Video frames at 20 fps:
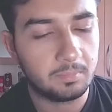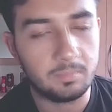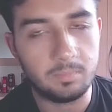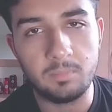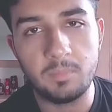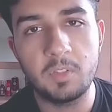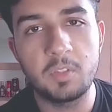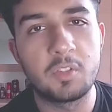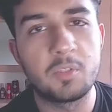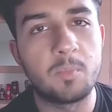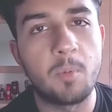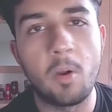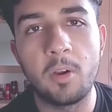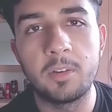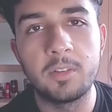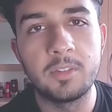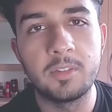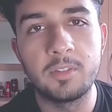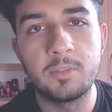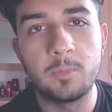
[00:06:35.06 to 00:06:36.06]

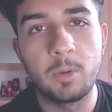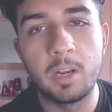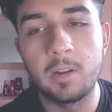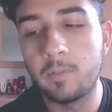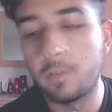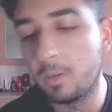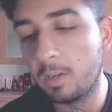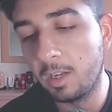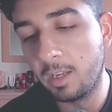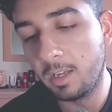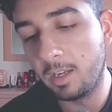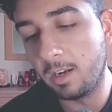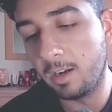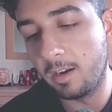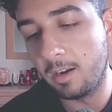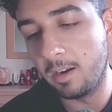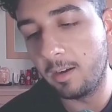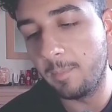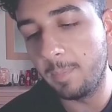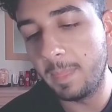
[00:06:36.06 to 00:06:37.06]
Spartans, whatever,
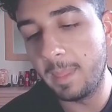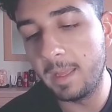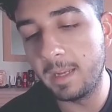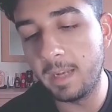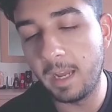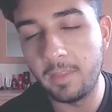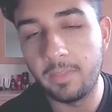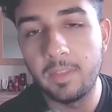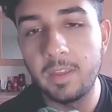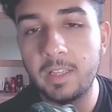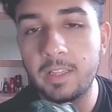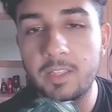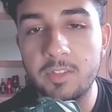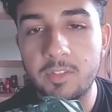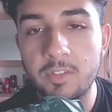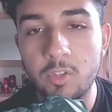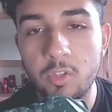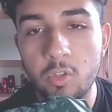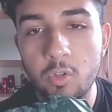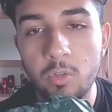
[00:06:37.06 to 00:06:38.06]
then I think this
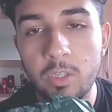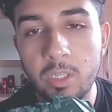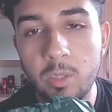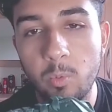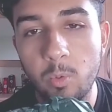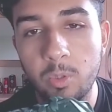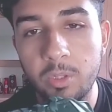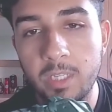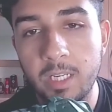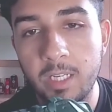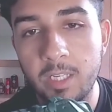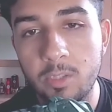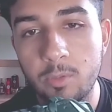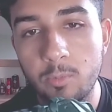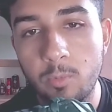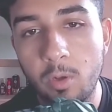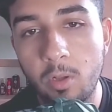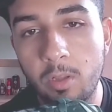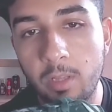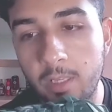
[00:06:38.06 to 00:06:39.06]
is a shoe that you will dig as
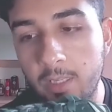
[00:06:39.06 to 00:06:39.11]
well.